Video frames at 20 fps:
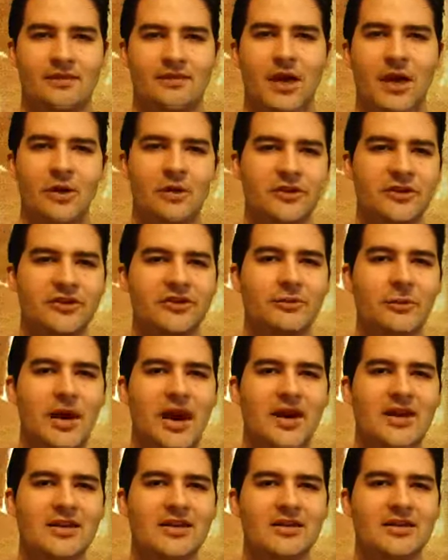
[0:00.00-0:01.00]
Now, it is
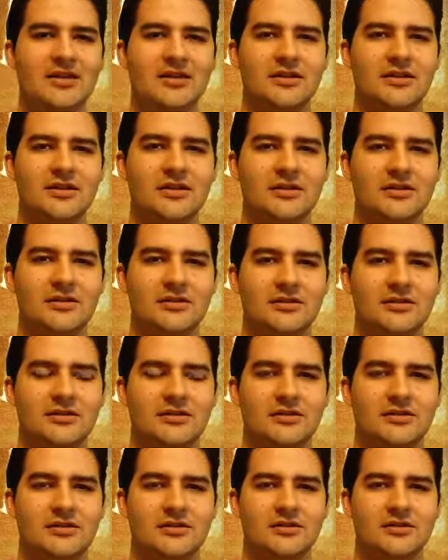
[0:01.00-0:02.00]
my
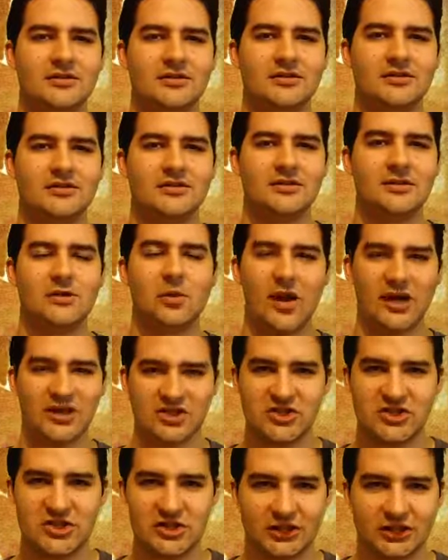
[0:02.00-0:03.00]

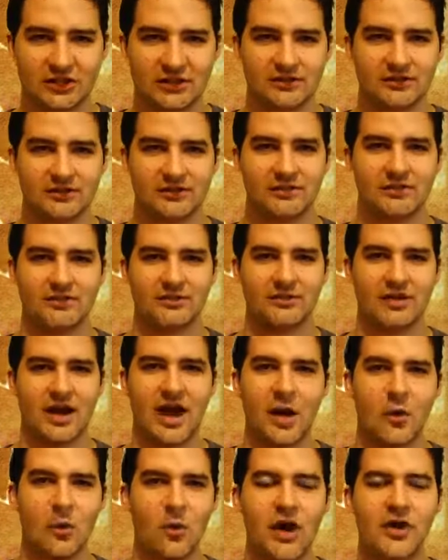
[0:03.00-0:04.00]
question.
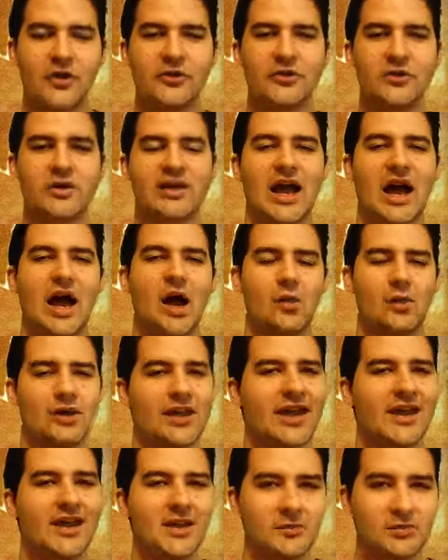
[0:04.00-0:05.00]
I'm wondering how
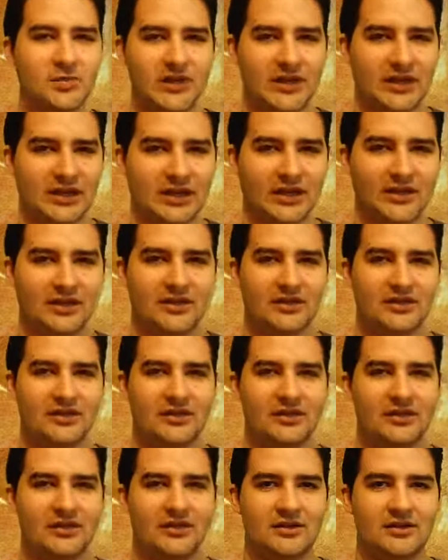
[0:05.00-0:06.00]
can it be?
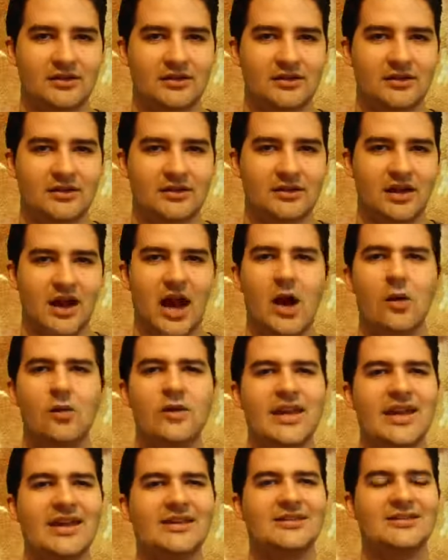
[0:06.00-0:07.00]

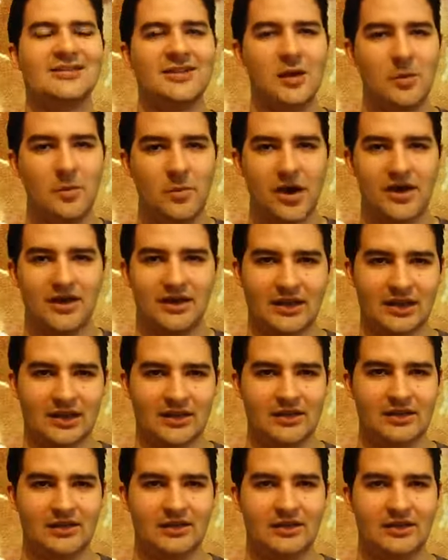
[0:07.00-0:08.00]
How can somebody
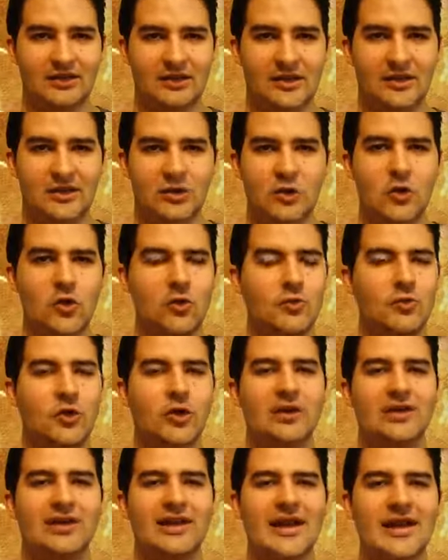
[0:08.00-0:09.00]
who
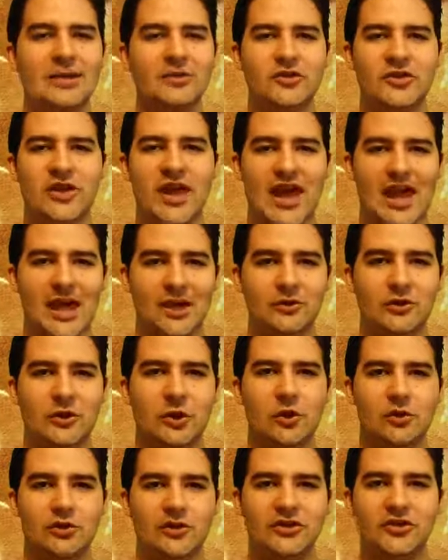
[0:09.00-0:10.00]
proclaims to have the
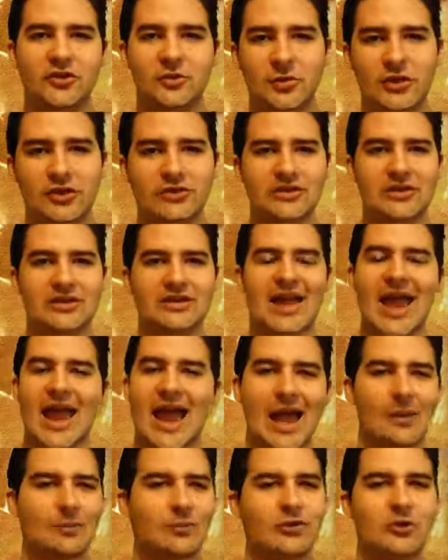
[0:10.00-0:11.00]
Holy Spirit
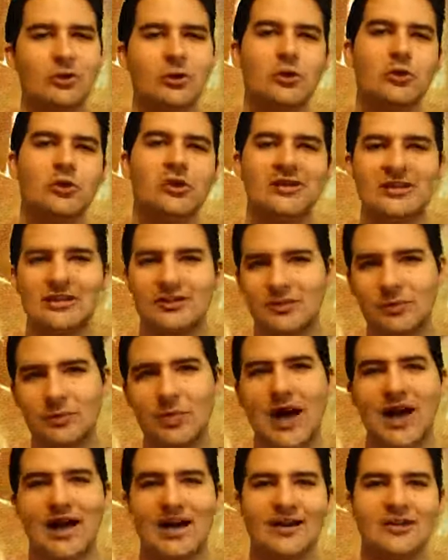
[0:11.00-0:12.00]
absolutely
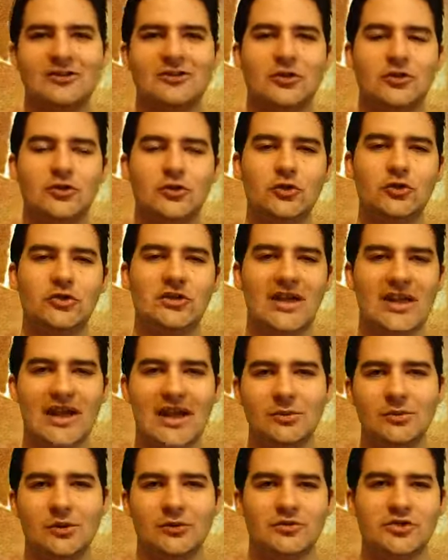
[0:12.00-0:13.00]
despise the true
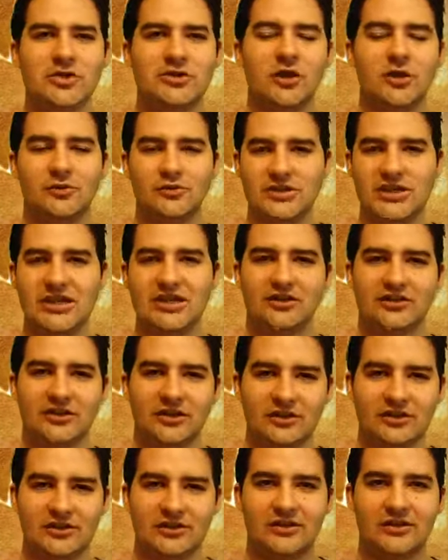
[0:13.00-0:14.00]
name of, G of
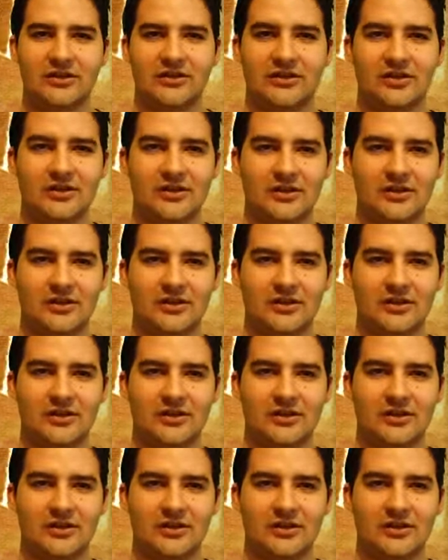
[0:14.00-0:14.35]
Jesus?